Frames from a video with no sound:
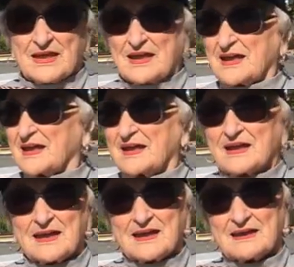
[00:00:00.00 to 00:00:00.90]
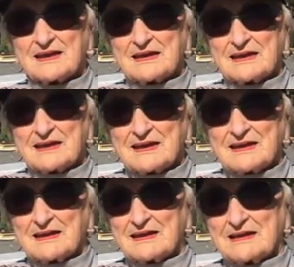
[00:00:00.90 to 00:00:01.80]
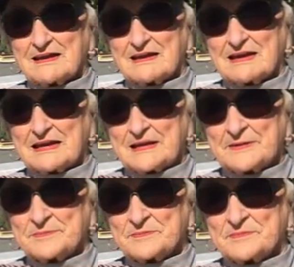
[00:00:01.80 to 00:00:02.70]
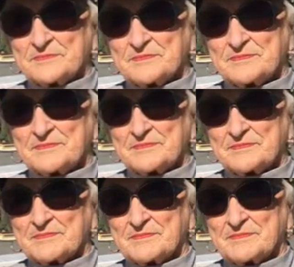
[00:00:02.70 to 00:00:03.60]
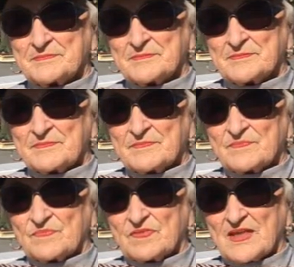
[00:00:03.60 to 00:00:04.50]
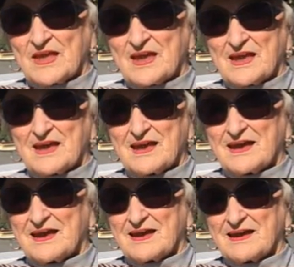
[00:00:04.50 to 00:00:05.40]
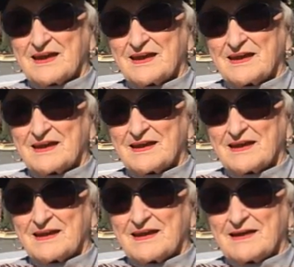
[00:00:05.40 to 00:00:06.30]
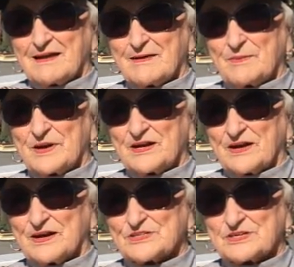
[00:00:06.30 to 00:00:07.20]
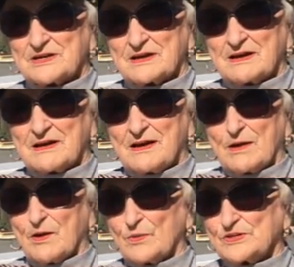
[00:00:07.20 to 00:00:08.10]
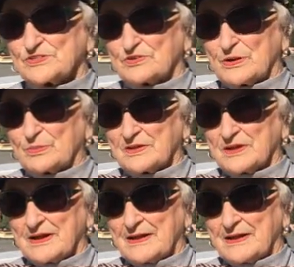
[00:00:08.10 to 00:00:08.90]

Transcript: Uh, tell me some of the fun stories in high school. I can always remember the Alan Cunningham, Jack Ryan. Oh my gosh. Car accident or always something. trouble.